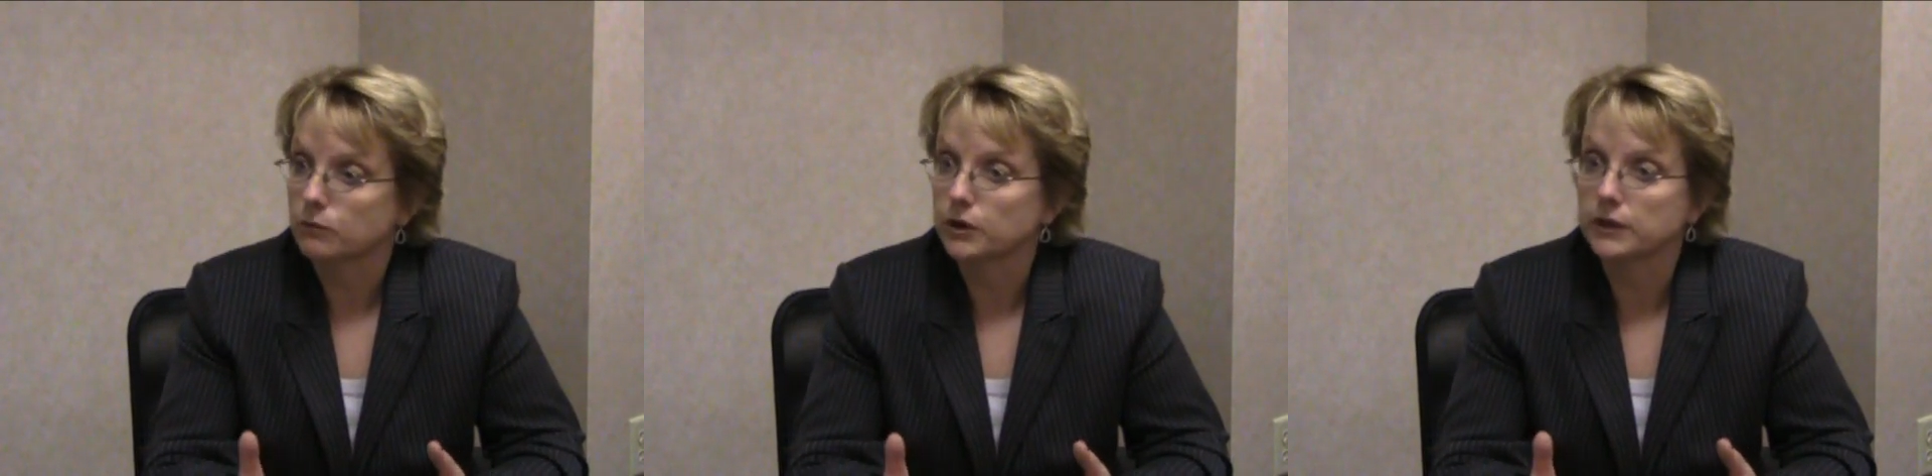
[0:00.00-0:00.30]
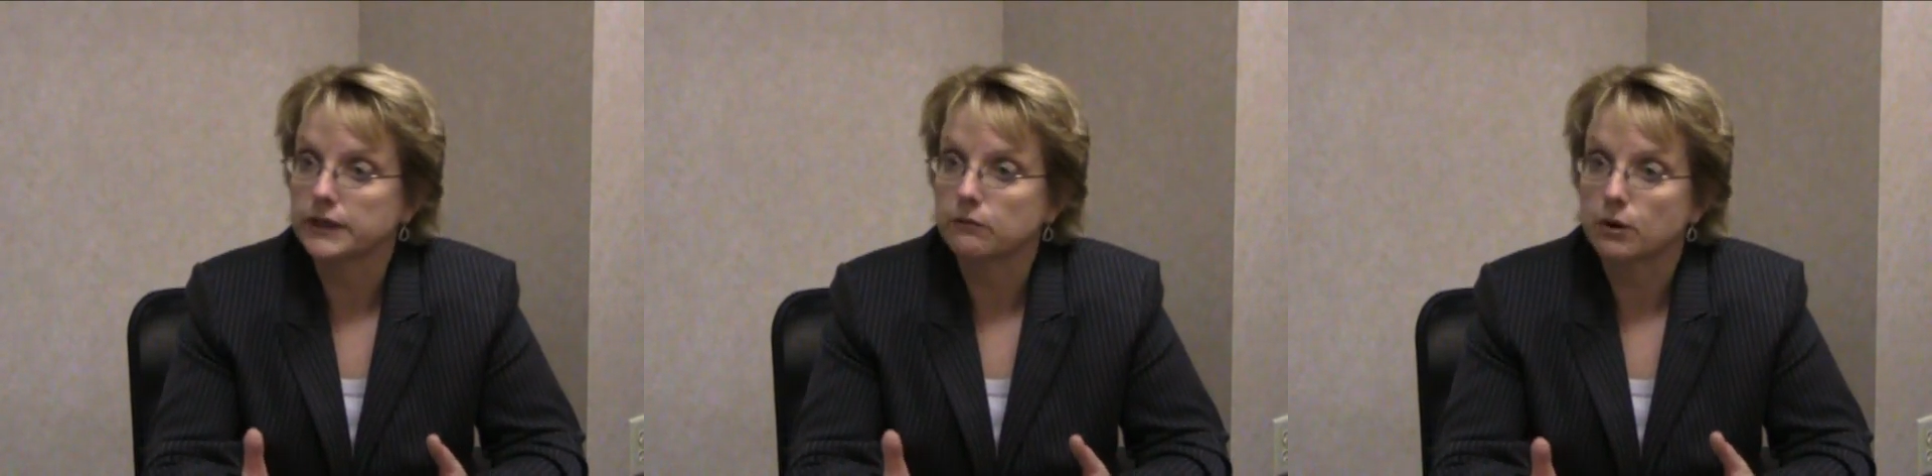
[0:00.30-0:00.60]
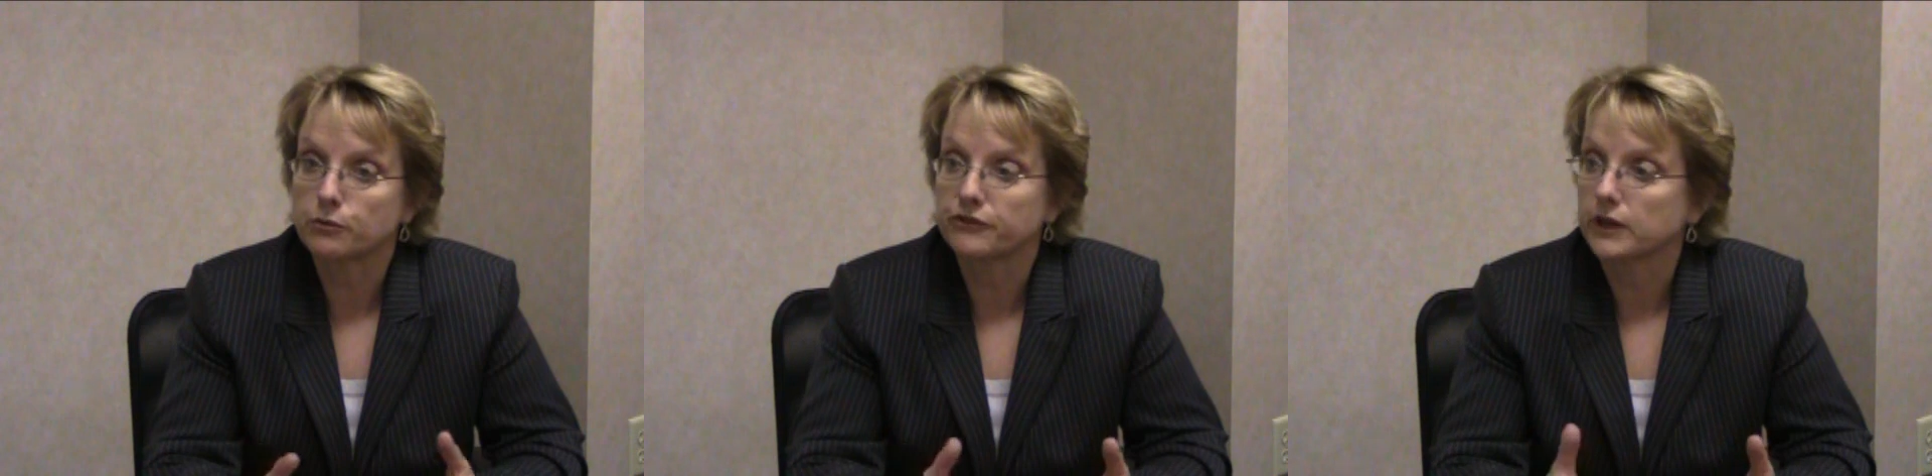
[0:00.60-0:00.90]
really
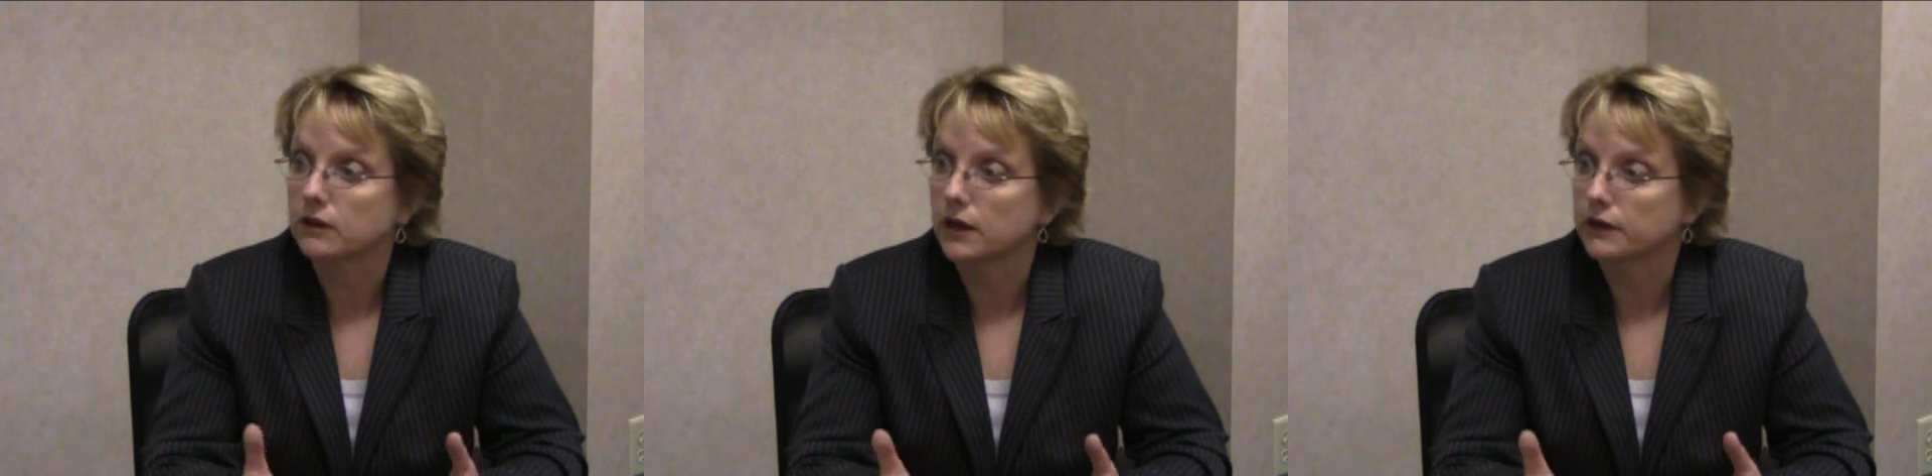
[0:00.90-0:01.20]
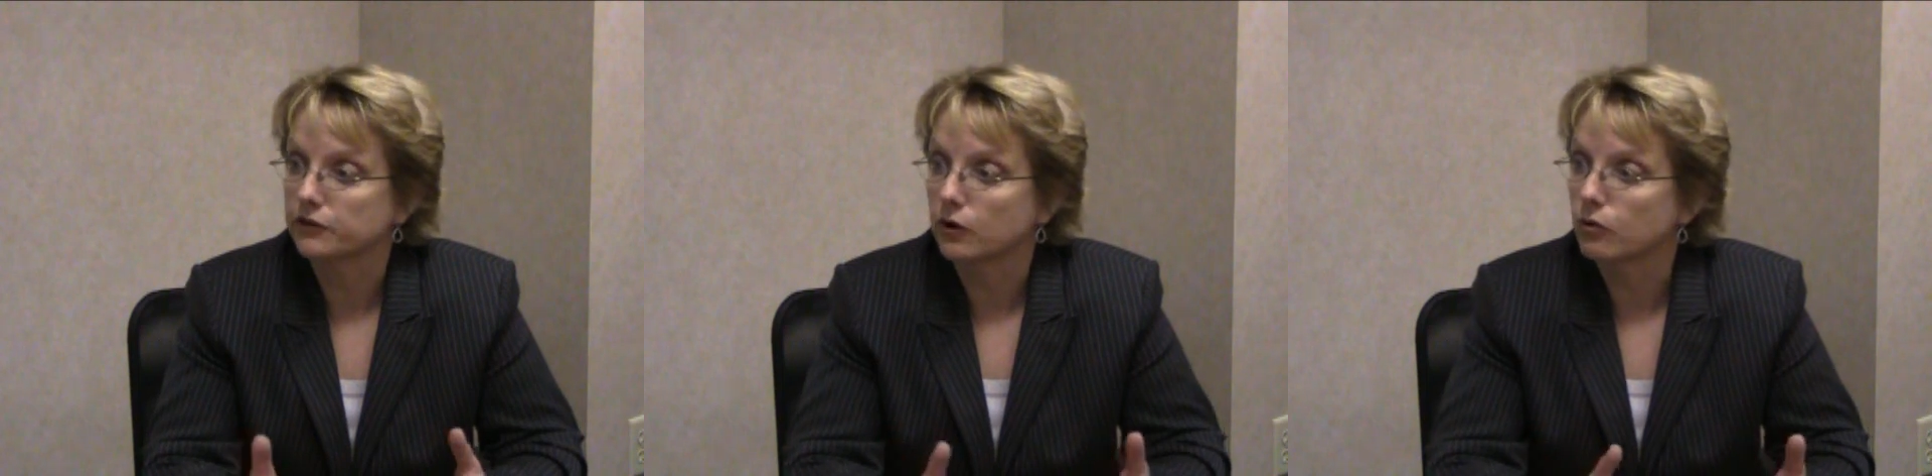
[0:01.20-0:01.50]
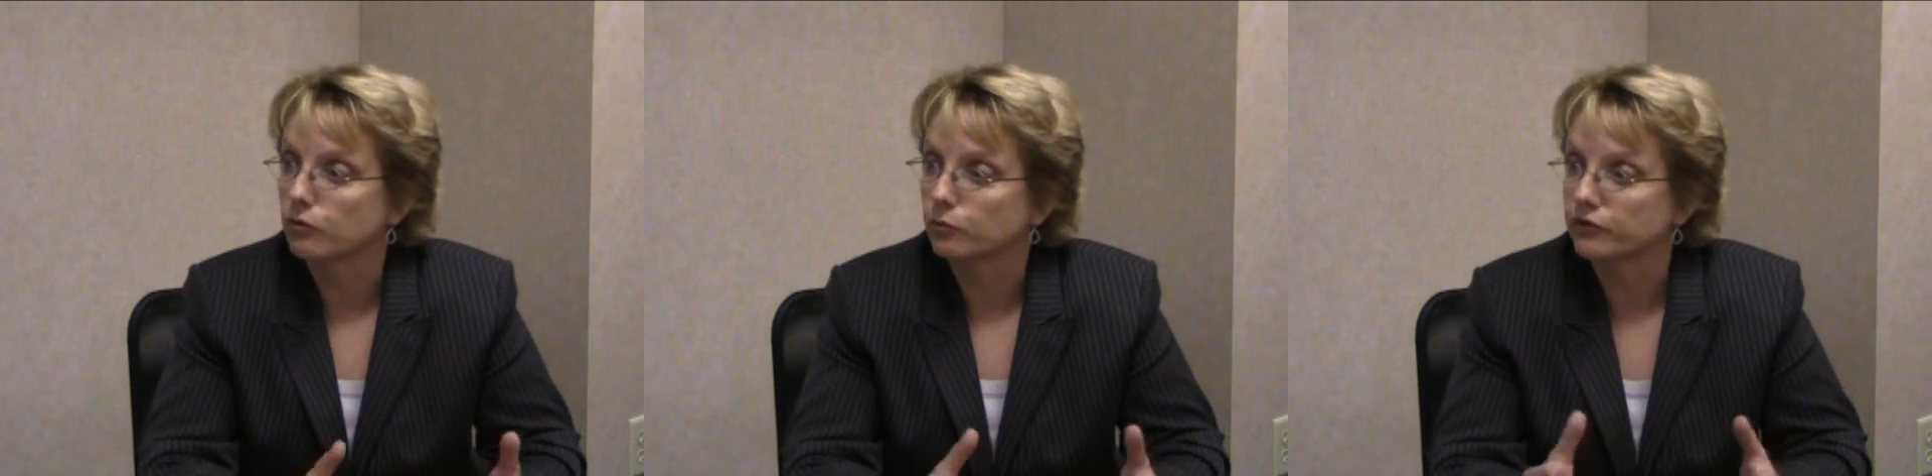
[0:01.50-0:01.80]
representing clients in
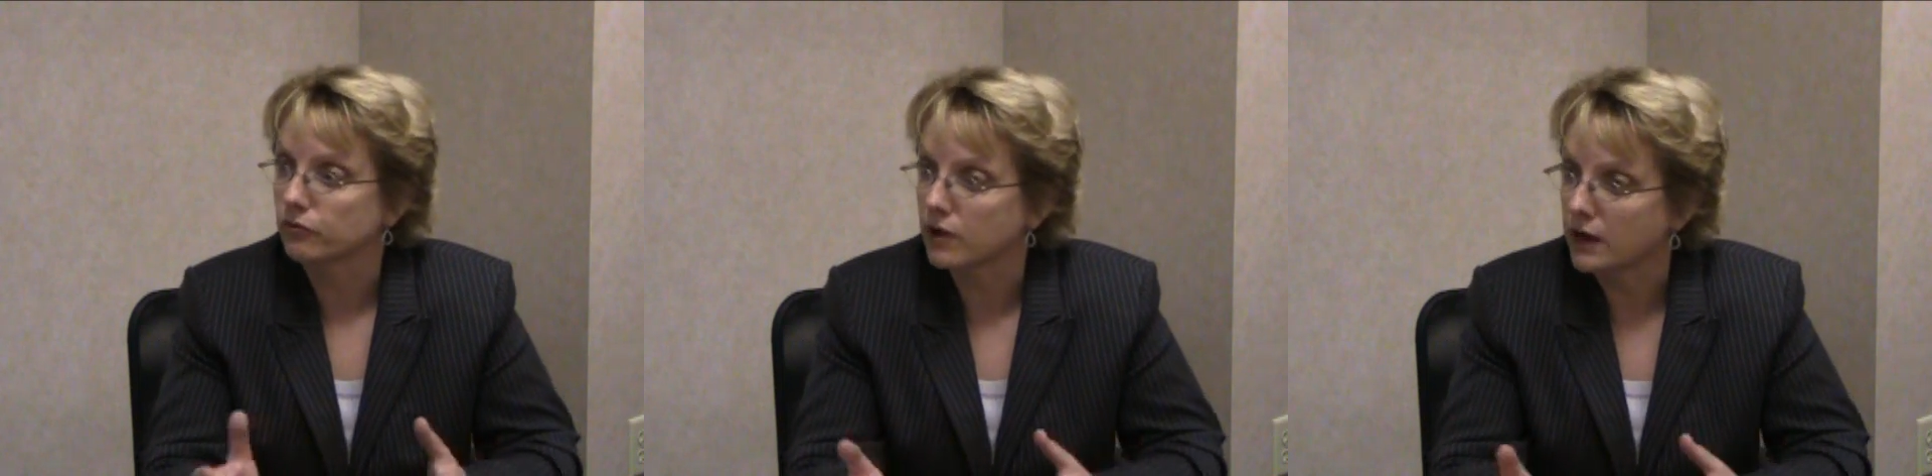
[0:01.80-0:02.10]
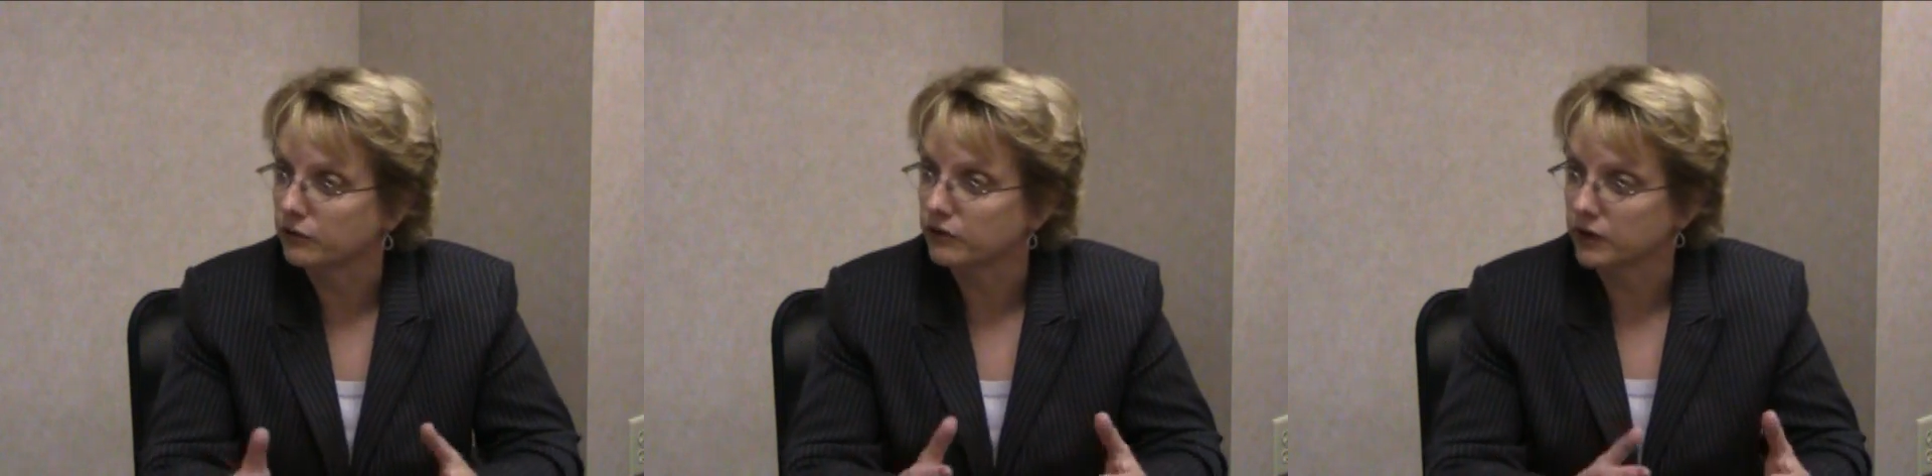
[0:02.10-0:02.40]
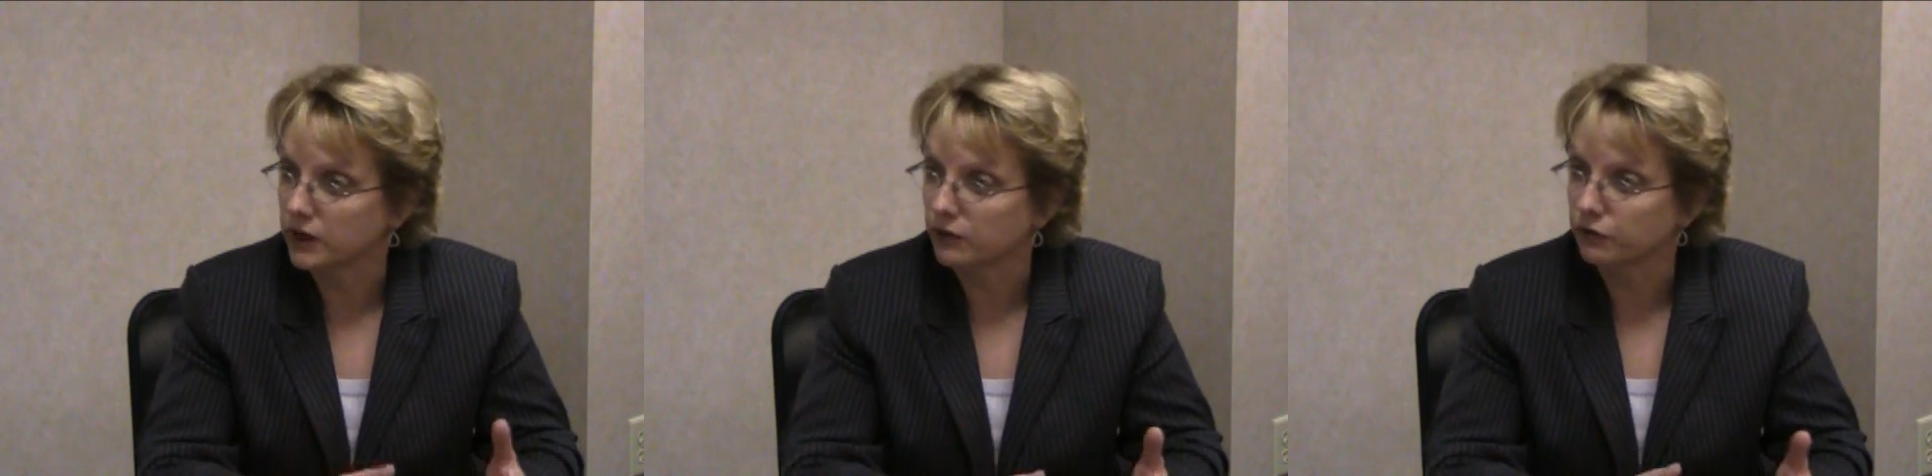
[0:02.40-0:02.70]
courtrooms around
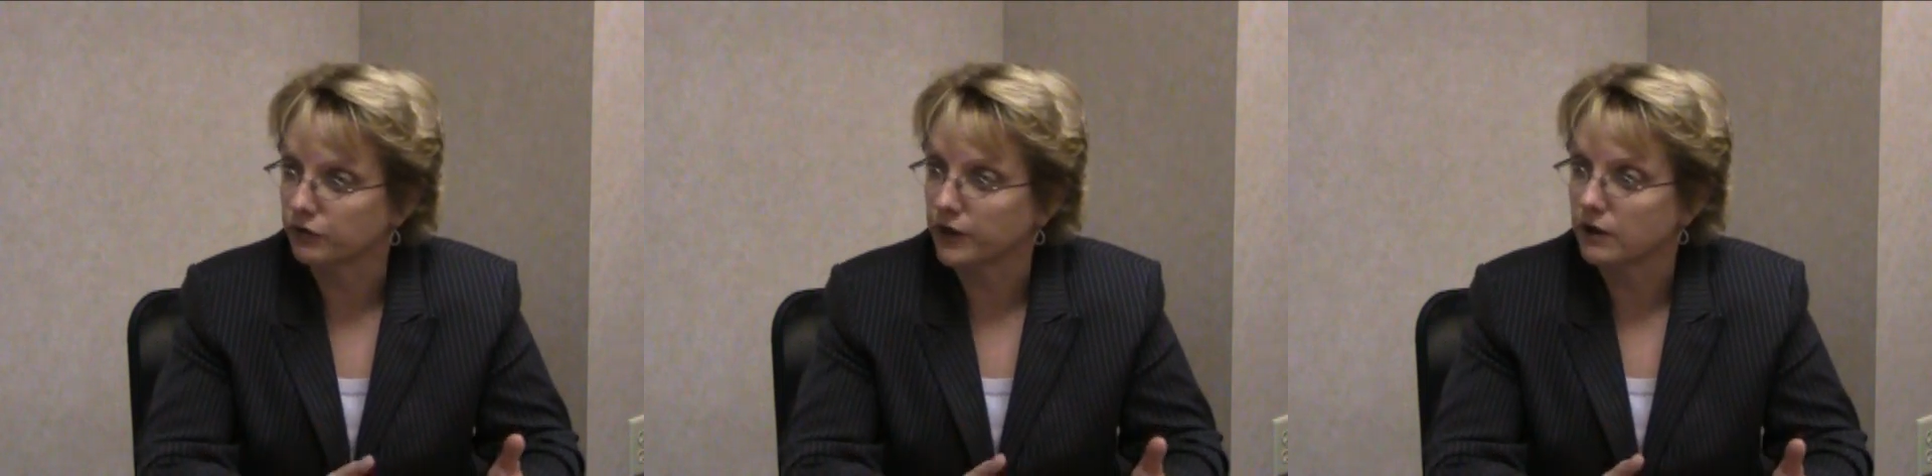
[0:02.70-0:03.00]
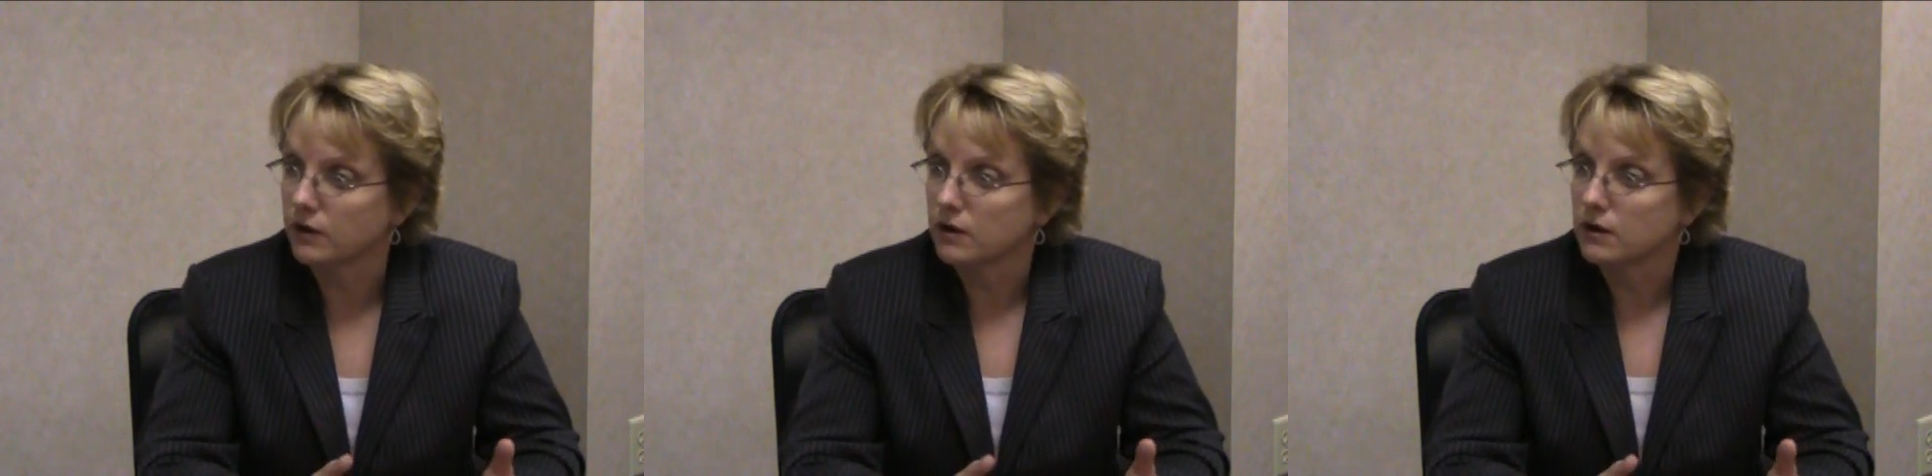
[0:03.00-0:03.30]
the country.